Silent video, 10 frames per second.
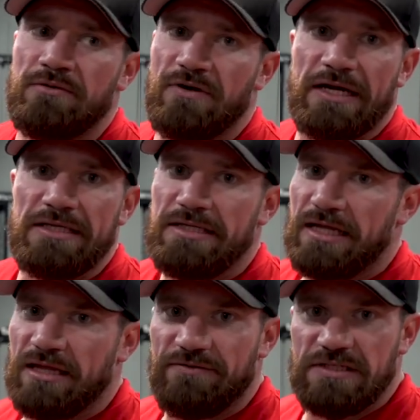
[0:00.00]
fucking
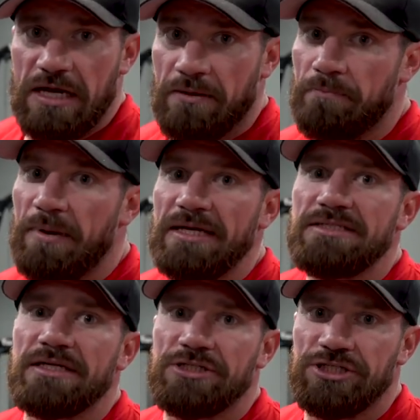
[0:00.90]
deadlifts,
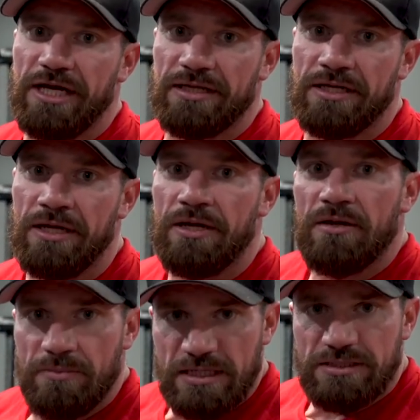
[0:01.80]
basic shit.
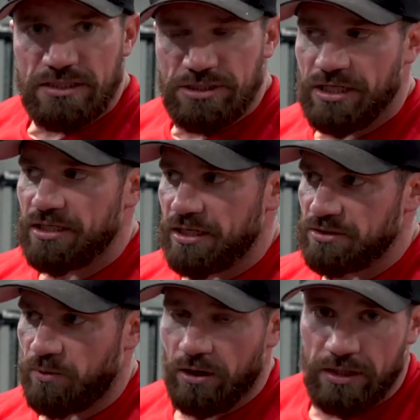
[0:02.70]
Basic shit
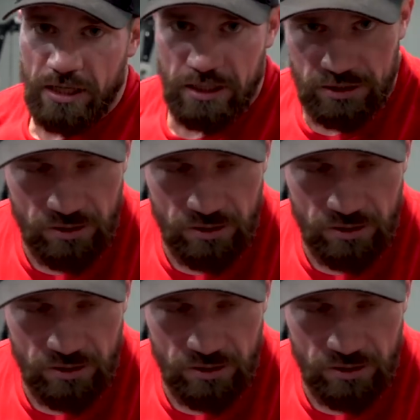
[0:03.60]
does work. And